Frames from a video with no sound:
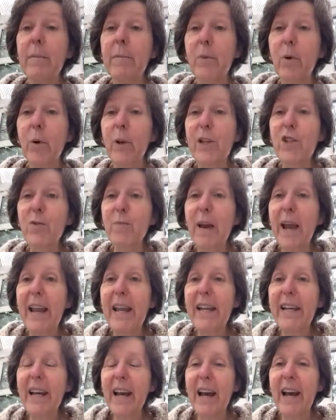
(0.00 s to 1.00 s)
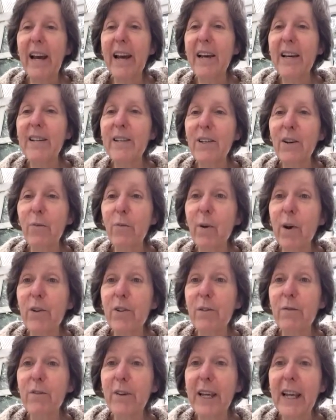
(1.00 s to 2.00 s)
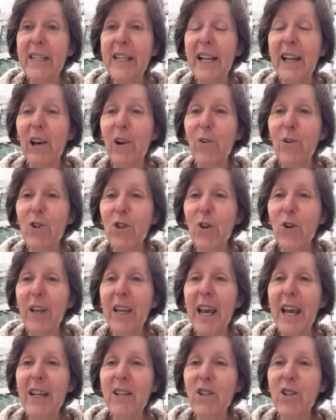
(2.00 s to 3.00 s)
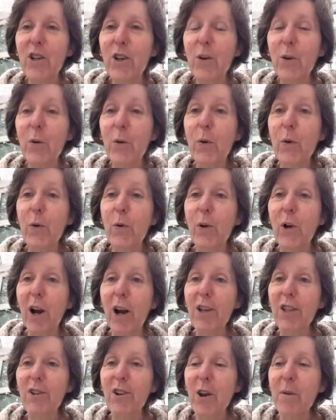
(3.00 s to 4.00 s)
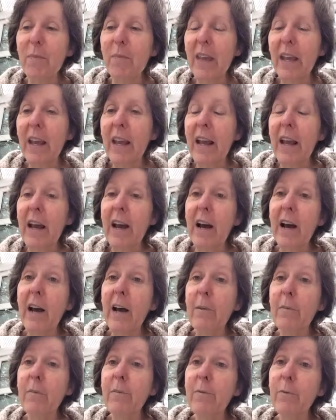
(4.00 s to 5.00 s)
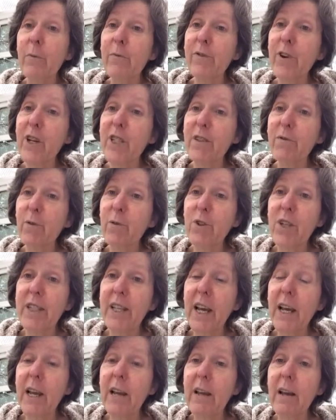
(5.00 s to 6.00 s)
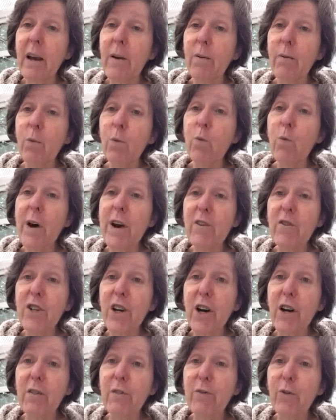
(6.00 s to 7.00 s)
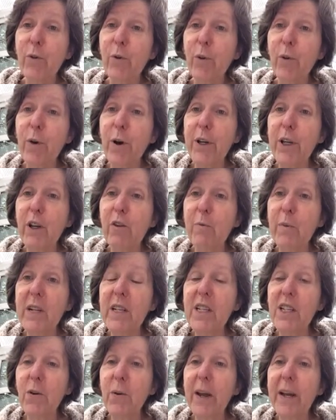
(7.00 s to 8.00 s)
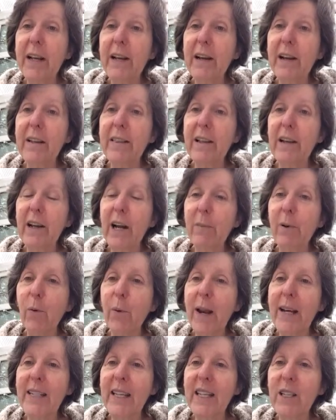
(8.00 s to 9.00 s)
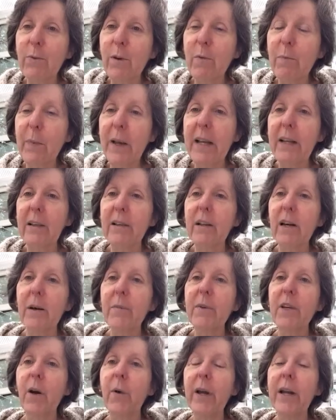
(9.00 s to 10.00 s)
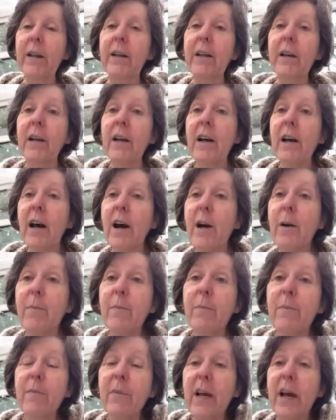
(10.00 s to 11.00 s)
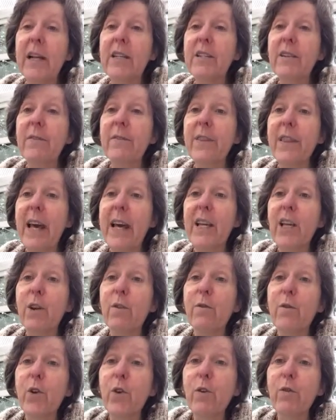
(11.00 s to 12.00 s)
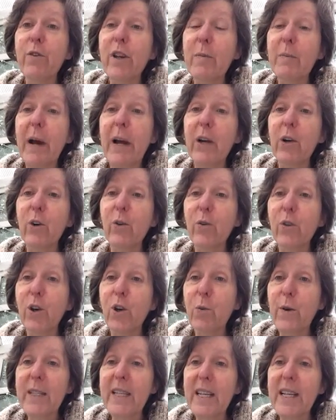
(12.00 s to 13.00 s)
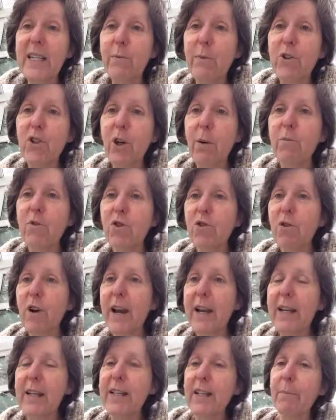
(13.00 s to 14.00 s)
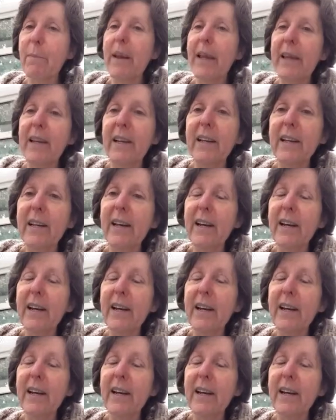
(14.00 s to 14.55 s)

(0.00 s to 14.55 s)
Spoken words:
Morning, Jermaine, and well done for getting logged on again to Google Classroom. First of all, to say well done for all the work you've been doing in the couple of weeks since we've been going, and thank you for your feedback on the quizzes, which I'm trying to make